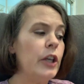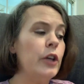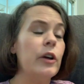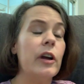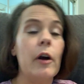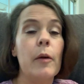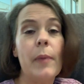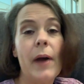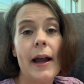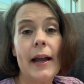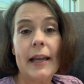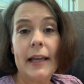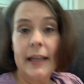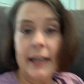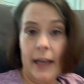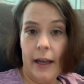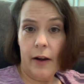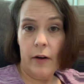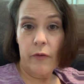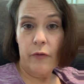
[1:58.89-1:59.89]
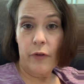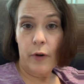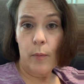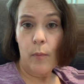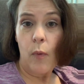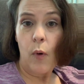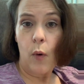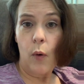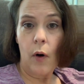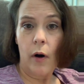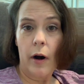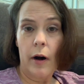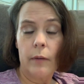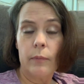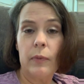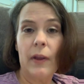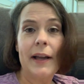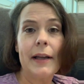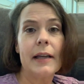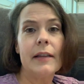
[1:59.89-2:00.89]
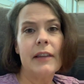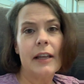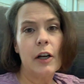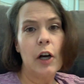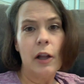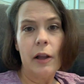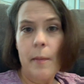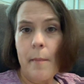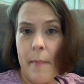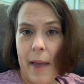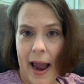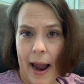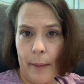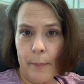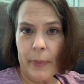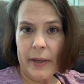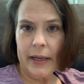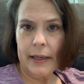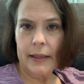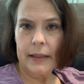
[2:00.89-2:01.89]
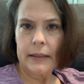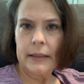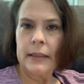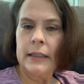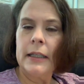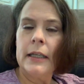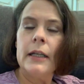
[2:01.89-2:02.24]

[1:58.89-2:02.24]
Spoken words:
you go back again for more, like they call it mapping,